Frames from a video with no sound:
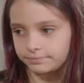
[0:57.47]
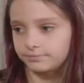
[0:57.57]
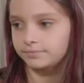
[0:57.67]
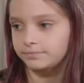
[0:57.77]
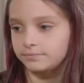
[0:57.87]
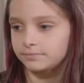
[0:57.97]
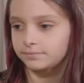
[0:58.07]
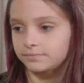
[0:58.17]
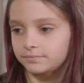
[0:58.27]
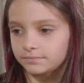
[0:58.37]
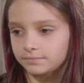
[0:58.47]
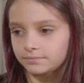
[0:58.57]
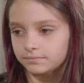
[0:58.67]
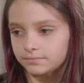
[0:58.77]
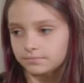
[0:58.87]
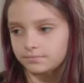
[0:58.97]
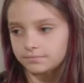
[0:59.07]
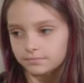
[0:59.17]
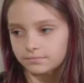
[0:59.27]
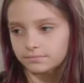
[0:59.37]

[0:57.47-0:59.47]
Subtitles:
This person isn't speaking.